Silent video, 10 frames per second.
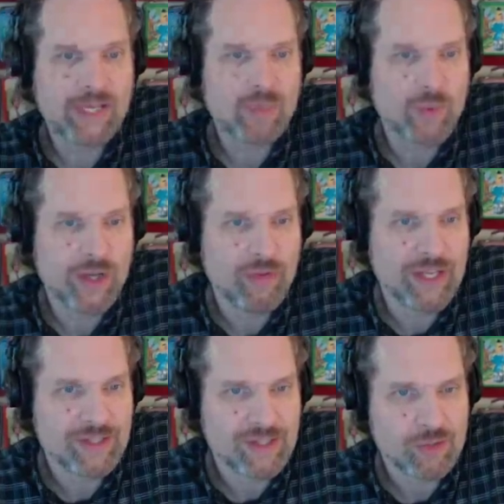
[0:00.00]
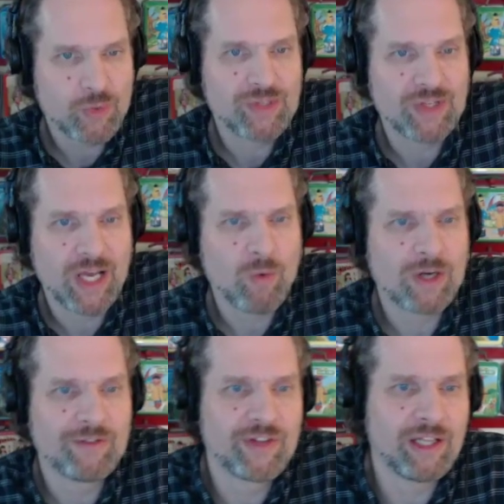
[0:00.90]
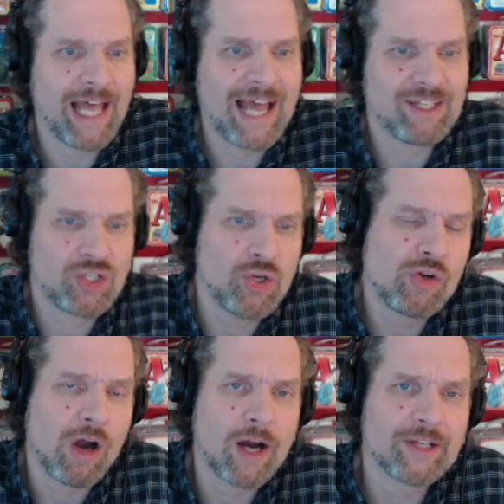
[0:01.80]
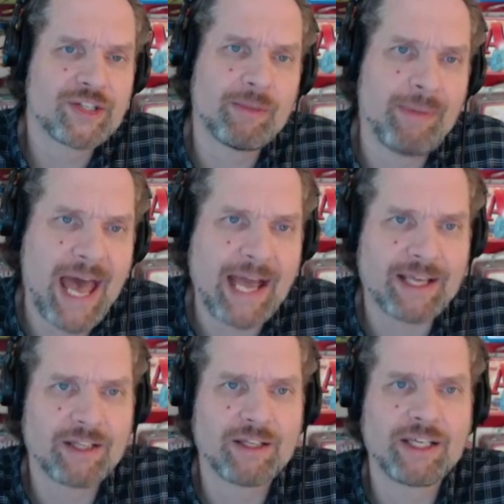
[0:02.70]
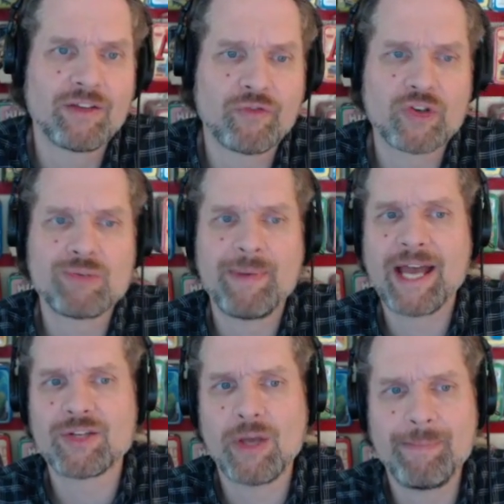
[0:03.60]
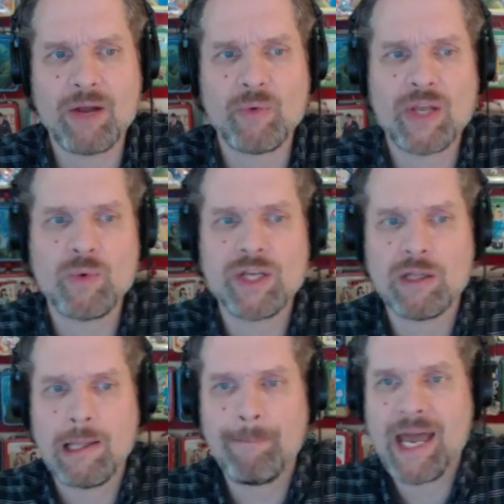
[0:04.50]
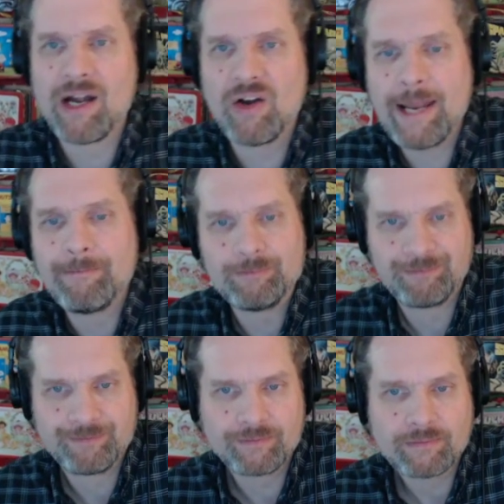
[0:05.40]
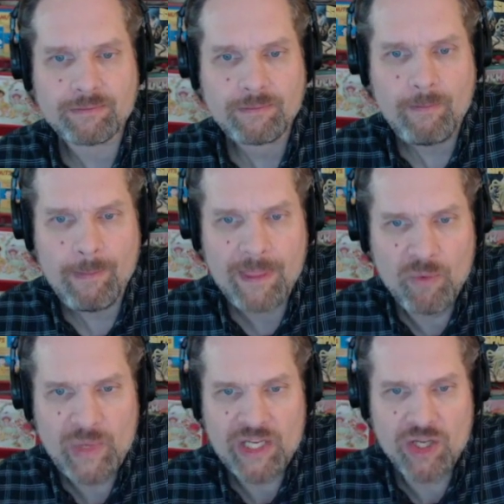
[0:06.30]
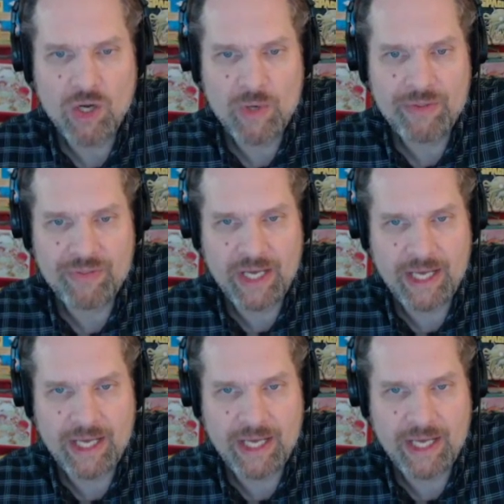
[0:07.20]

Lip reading: can wheel this. This was one of the last 2 cards in the pack, in the first pack, so I bet we wheel a banneret. And we can go with